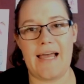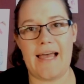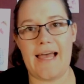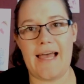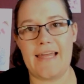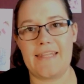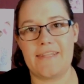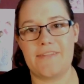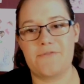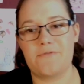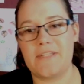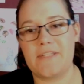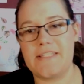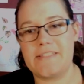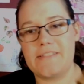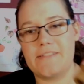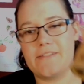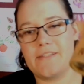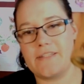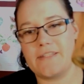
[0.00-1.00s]
And the
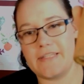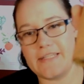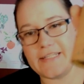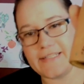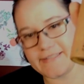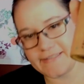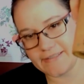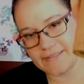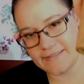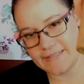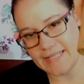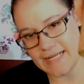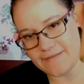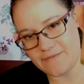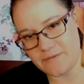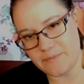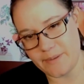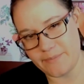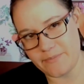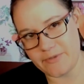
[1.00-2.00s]
reason that this
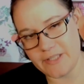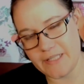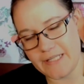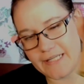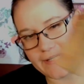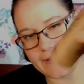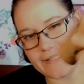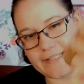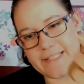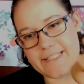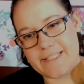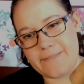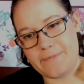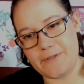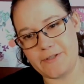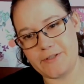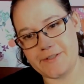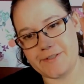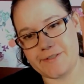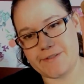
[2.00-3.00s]
saves me money is
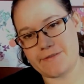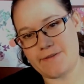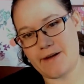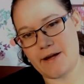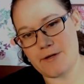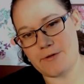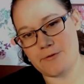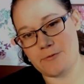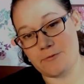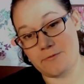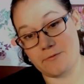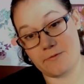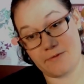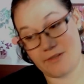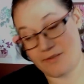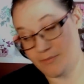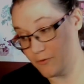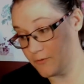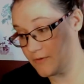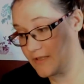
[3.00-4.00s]
because of how
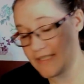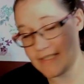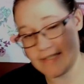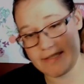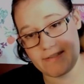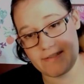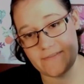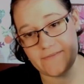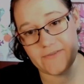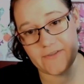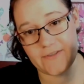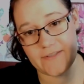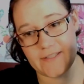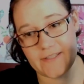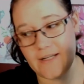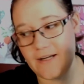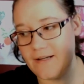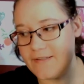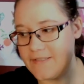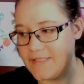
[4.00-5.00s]
small it is for a
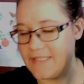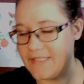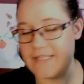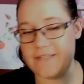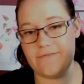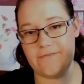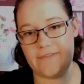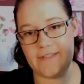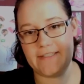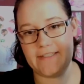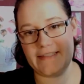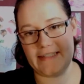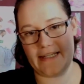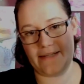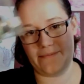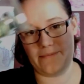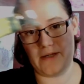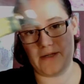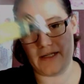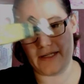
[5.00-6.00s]
start. It can fit
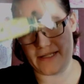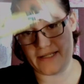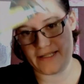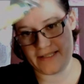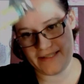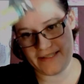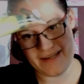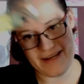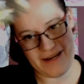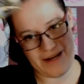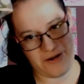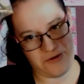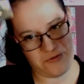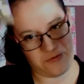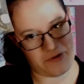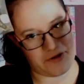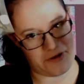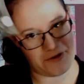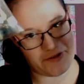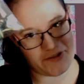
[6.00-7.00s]
in my
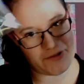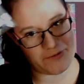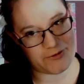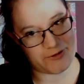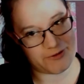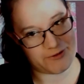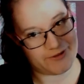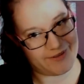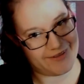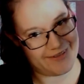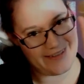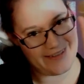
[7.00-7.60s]
reusable